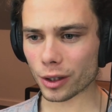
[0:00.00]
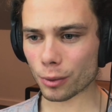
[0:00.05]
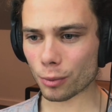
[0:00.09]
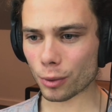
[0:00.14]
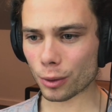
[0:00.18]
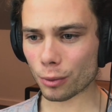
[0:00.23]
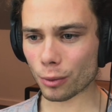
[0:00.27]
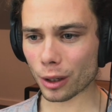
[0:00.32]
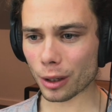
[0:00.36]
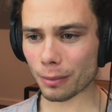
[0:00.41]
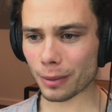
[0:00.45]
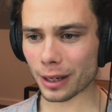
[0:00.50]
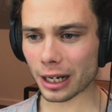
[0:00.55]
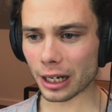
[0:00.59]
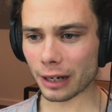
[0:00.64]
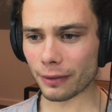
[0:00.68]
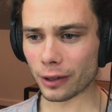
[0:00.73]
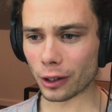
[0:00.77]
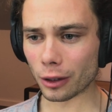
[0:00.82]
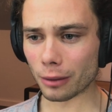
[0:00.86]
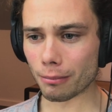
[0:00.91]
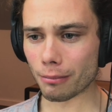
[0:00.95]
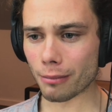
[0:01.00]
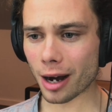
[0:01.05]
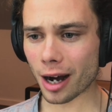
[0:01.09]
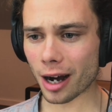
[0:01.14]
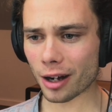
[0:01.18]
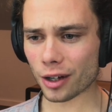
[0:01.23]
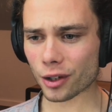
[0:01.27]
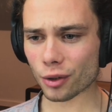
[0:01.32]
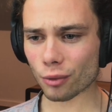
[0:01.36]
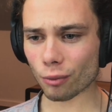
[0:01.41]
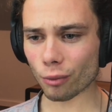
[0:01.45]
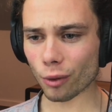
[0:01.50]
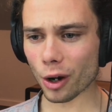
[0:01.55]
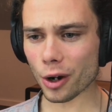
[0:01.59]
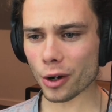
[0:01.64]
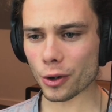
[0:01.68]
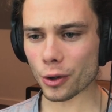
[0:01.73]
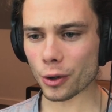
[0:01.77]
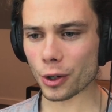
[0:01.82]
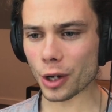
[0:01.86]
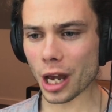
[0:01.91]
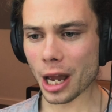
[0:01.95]
You wouldn't want to be living on Marsh
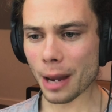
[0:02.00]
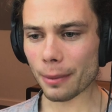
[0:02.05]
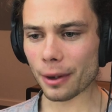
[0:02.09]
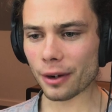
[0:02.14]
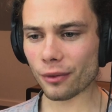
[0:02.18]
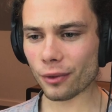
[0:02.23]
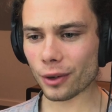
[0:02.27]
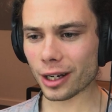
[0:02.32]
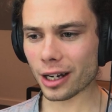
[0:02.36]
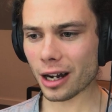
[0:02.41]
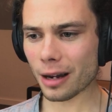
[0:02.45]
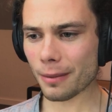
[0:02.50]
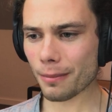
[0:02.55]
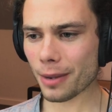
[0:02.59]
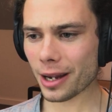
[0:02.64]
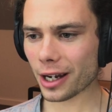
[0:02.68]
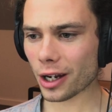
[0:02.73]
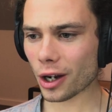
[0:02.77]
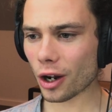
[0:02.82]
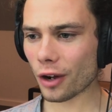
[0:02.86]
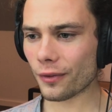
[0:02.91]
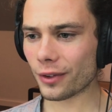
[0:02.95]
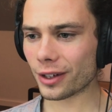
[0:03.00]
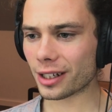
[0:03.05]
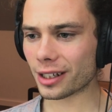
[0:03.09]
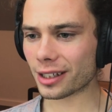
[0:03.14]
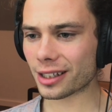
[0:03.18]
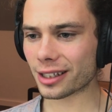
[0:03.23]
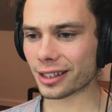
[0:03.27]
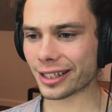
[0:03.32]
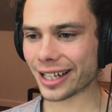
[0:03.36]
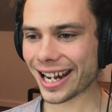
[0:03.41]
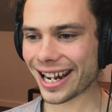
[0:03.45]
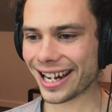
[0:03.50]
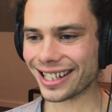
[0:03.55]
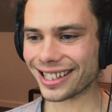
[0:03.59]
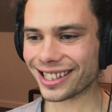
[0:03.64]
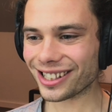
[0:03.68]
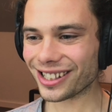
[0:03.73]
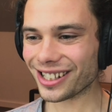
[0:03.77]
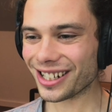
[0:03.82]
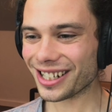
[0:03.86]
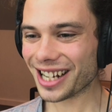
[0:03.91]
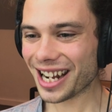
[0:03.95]
Road, but if we come back over to
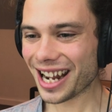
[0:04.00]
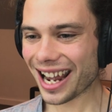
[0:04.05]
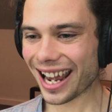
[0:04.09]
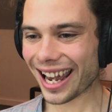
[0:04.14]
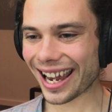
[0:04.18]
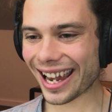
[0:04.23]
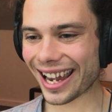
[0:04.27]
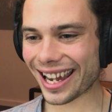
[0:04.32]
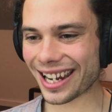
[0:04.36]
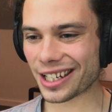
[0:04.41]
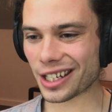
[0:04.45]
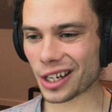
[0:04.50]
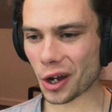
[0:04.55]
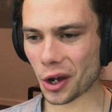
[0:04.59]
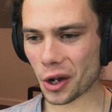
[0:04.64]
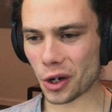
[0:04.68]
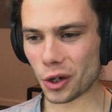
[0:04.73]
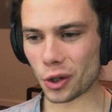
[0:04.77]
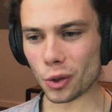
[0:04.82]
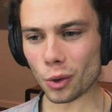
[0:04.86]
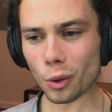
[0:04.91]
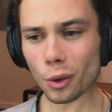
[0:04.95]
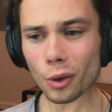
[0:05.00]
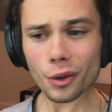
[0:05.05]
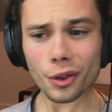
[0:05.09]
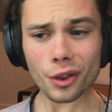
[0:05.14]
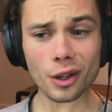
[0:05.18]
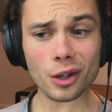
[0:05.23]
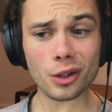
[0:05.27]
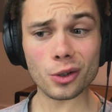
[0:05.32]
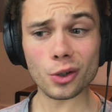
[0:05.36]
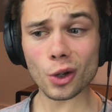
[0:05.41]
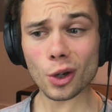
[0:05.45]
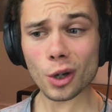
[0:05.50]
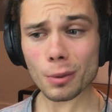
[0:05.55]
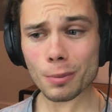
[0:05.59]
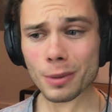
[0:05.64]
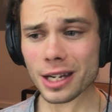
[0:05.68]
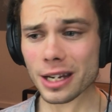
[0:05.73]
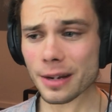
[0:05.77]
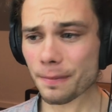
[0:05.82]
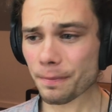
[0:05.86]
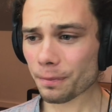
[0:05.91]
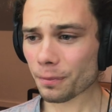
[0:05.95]
Stansted and North
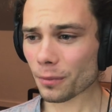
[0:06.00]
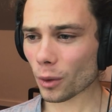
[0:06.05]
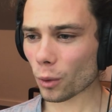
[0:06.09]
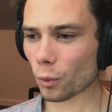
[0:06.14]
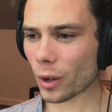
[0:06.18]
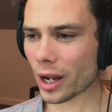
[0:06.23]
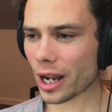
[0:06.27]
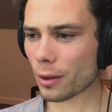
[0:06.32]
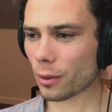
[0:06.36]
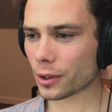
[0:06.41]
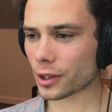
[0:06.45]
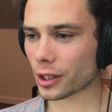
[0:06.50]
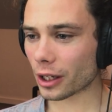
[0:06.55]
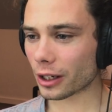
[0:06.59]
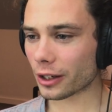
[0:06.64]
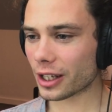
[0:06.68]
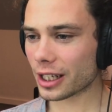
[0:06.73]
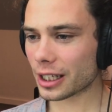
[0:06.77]
Derby, where was it?